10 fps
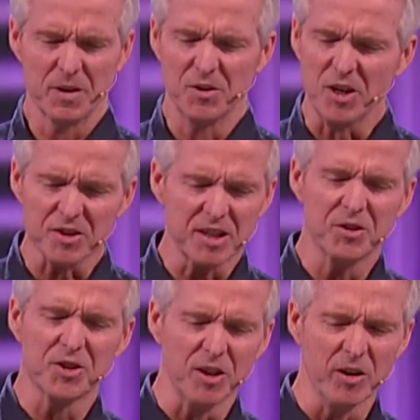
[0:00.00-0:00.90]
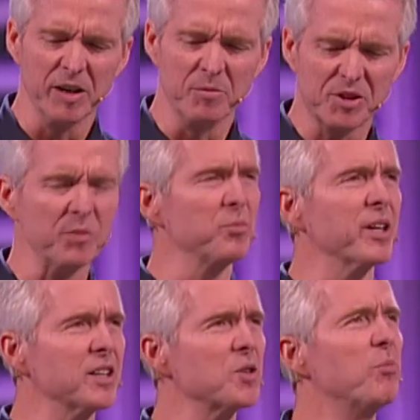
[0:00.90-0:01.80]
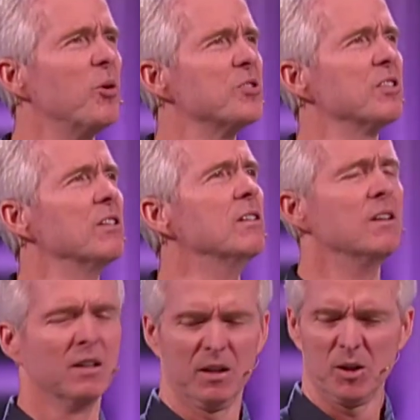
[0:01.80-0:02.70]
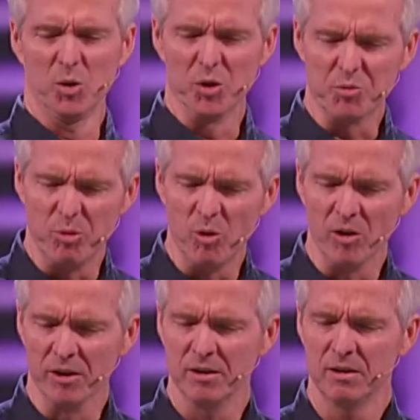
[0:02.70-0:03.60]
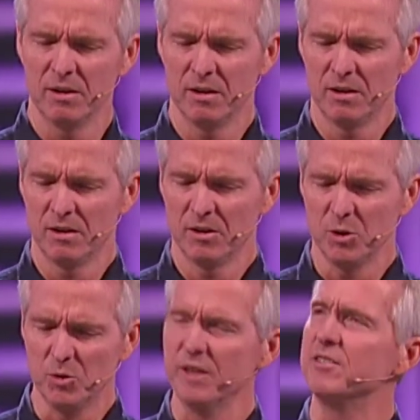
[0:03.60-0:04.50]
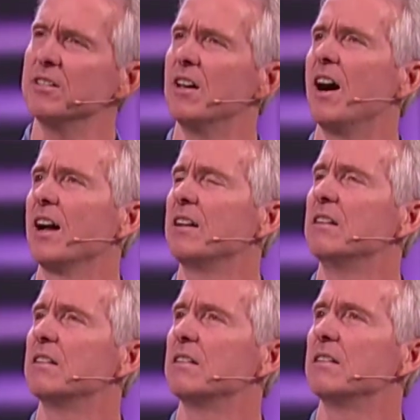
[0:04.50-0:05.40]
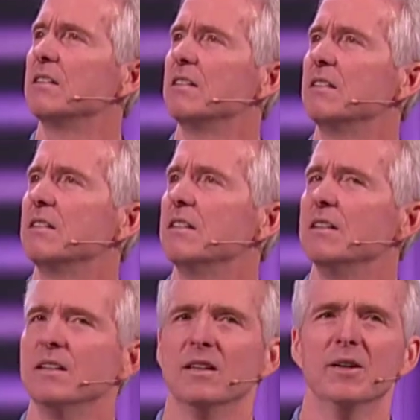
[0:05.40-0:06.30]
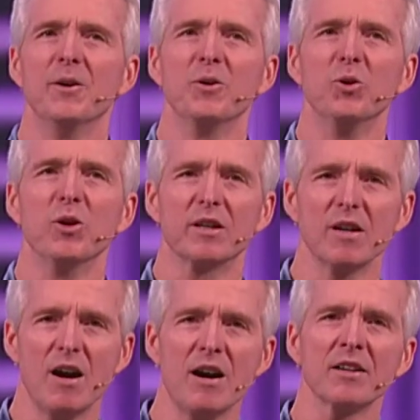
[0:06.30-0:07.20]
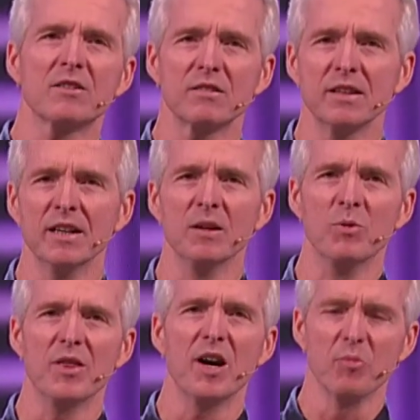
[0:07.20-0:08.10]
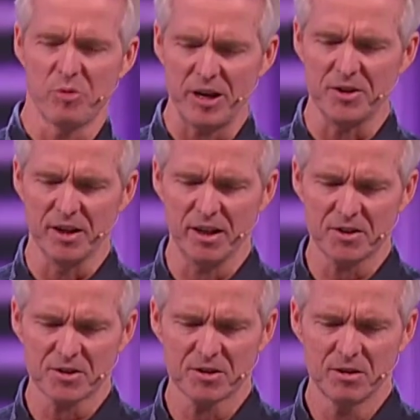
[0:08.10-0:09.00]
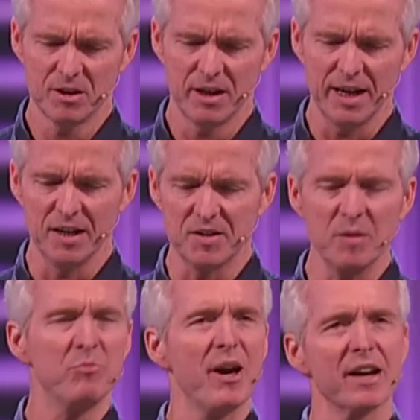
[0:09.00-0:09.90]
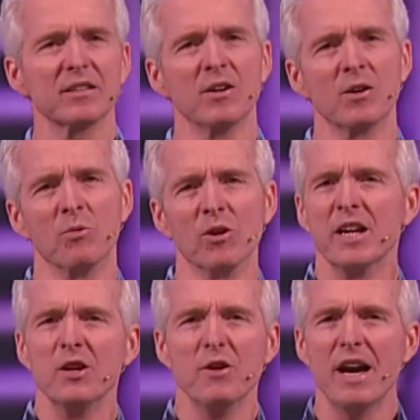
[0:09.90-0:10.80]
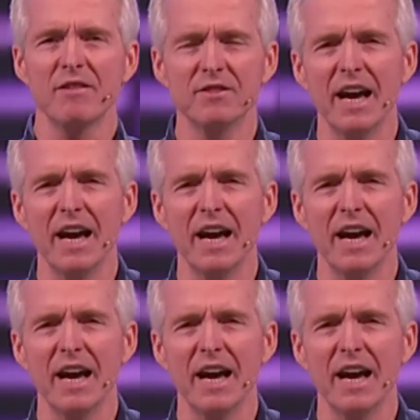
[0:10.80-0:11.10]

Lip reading: just consider him simply as a person who was born, who lived and died. Look honestly and without prejudice at his impact on our world. You have to